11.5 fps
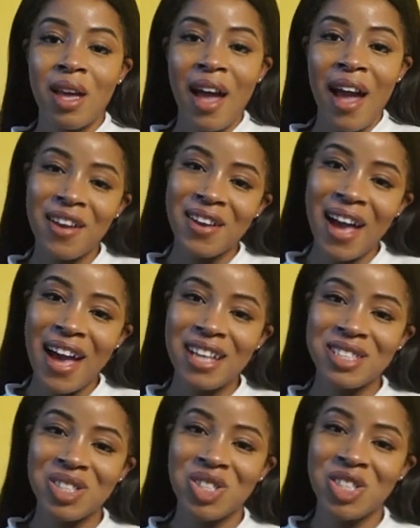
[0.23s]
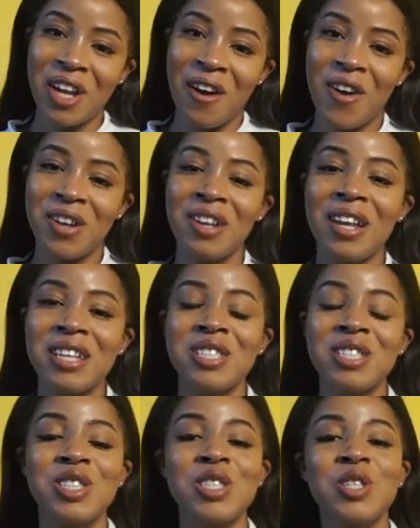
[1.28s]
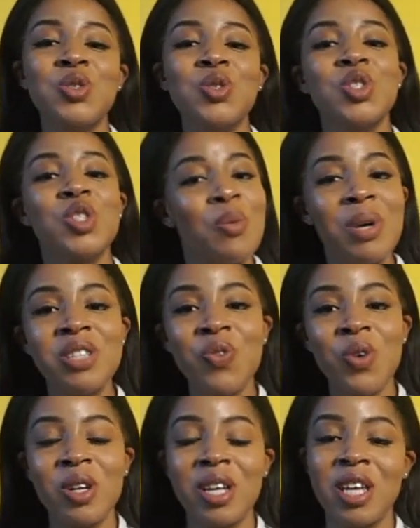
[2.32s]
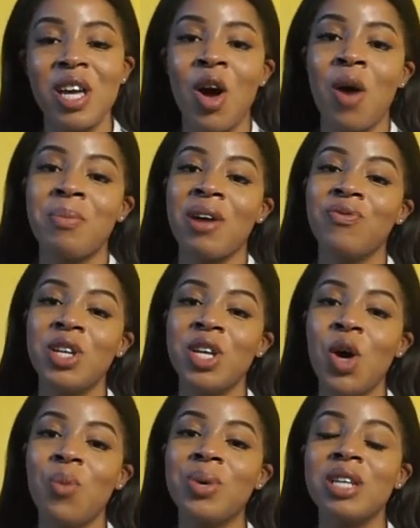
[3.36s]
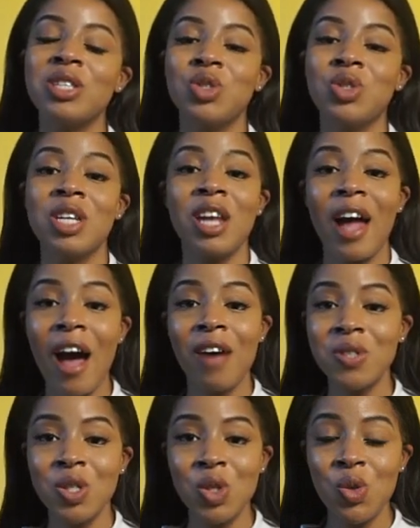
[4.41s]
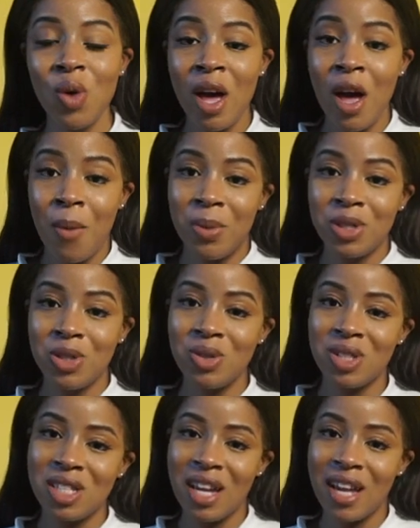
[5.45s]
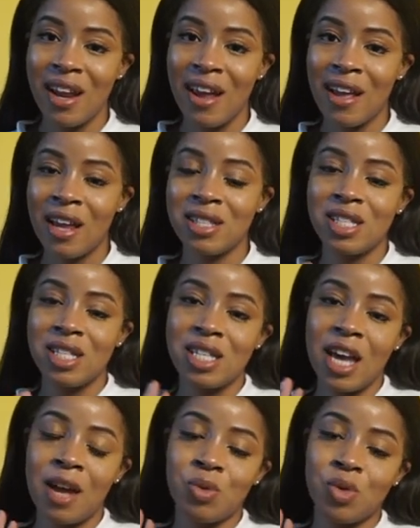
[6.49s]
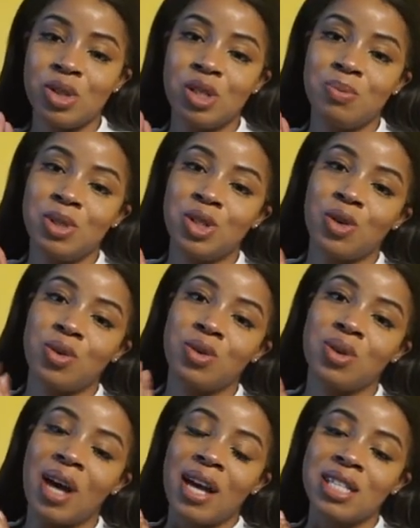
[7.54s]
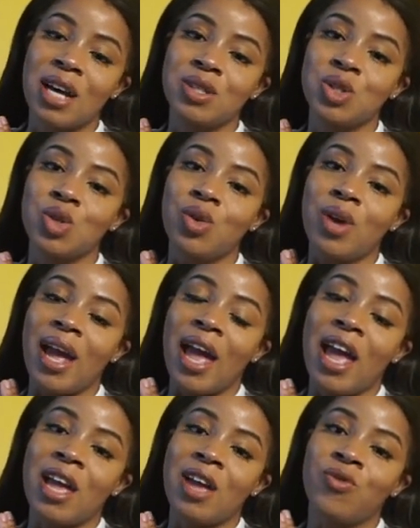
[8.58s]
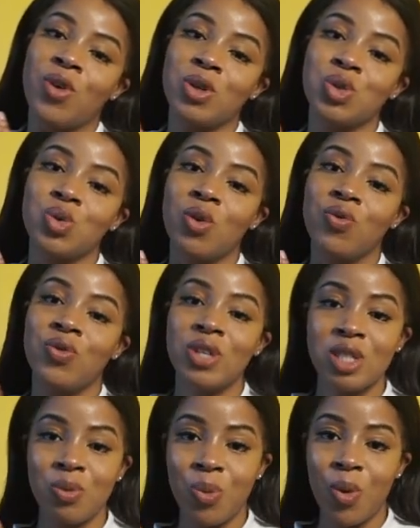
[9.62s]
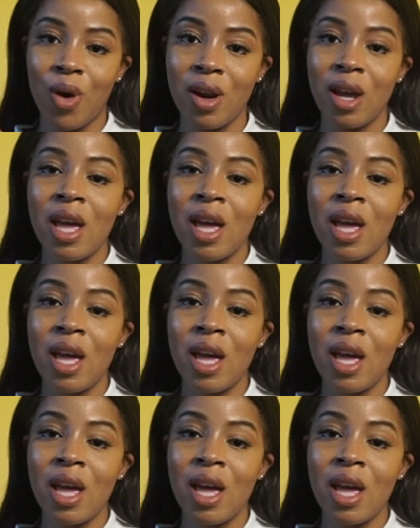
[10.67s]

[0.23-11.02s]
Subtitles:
Hey you guys, it's Shay'auna Alexis. Thank you so much for clicking on my video because you didn't have to, but you did. And today I'm going to be showing you guys how to create a virtual vision board.